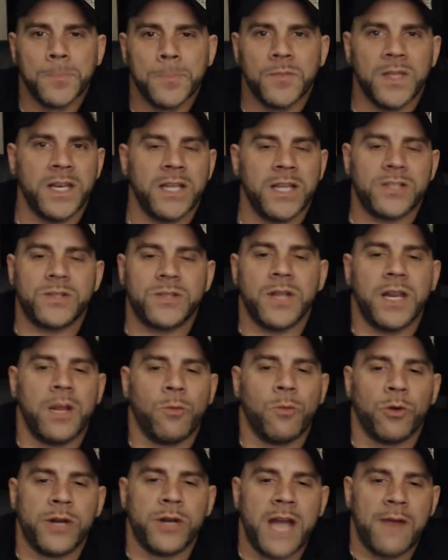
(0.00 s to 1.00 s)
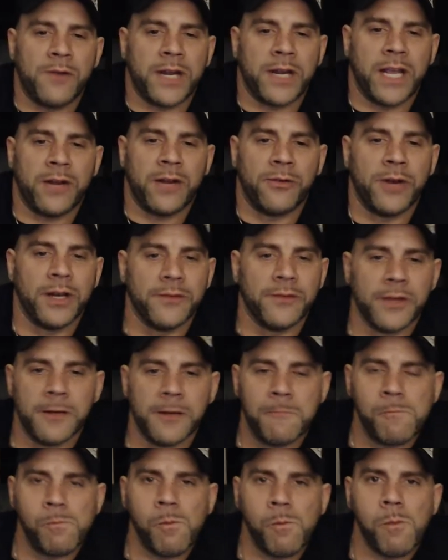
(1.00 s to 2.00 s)
And, and then we're never getting rid of it.
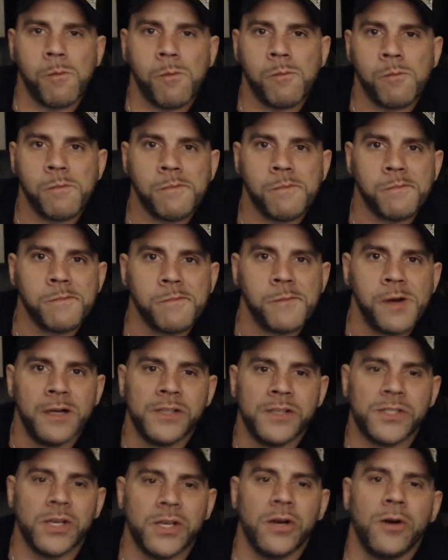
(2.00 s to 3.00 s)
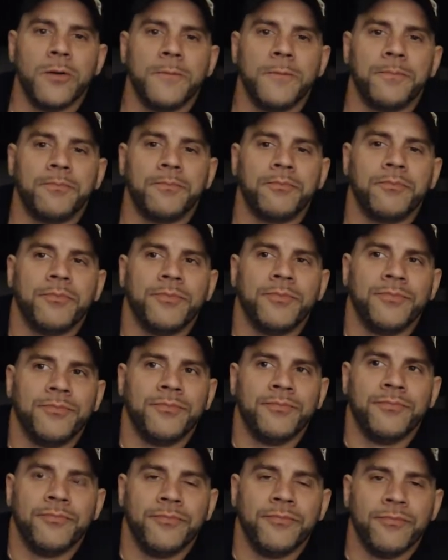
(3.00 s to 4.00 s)
So
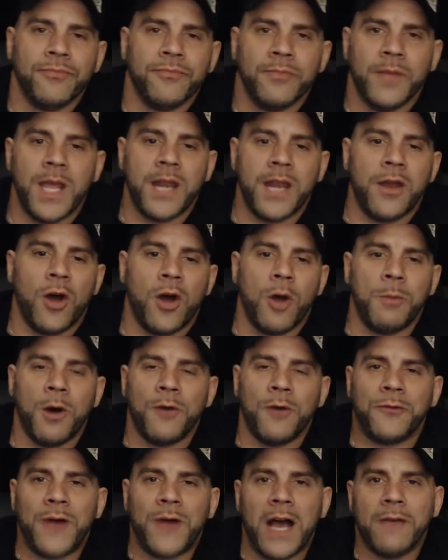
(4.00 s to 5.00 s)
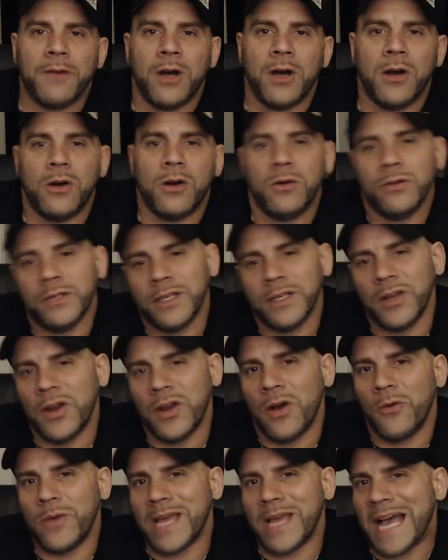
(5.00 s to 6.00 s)
then Hobo 50, you
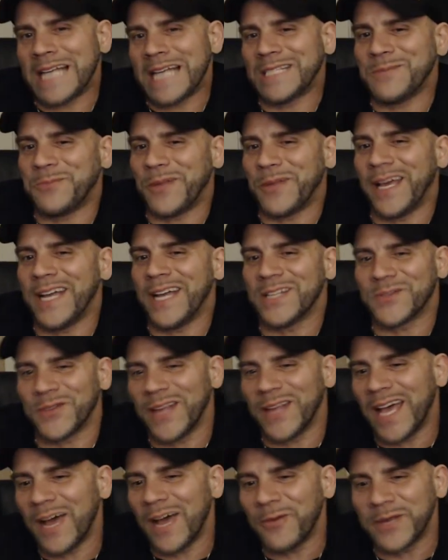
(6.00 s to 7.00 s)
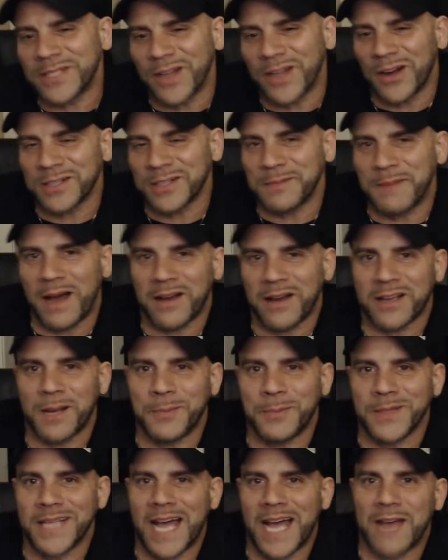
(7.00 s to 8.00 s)
know, we got some plans for that. We talked about a
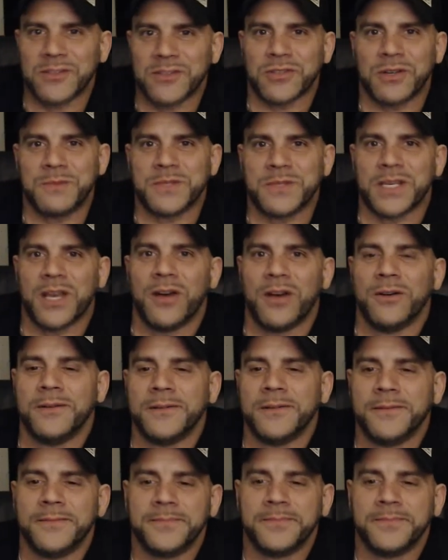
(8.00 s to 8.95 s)
couple live streams ago.